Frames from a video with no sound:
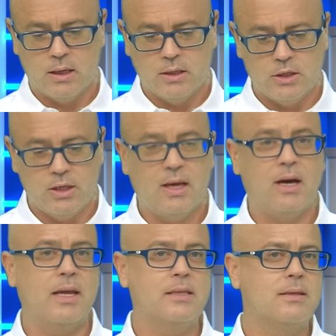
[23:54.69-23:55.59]
She now
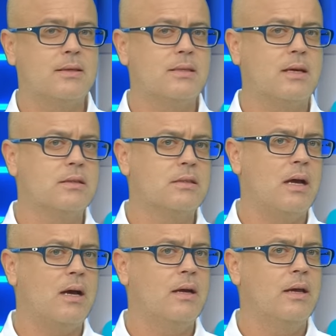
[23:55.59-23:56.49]
gets the tongue
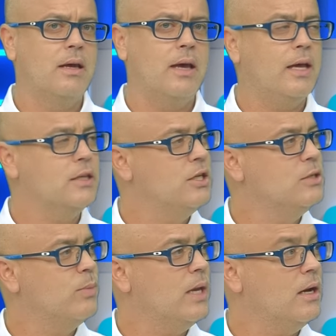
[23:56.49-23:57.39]
tie and she's
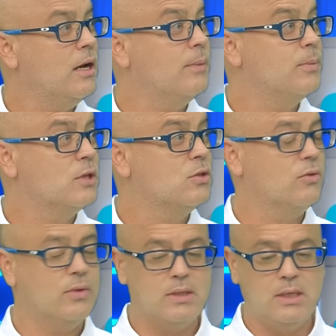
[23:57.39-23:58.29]
better up the
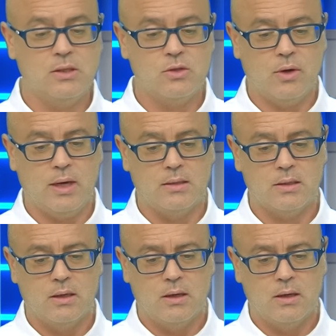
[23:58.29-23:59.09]
Turffontein straight.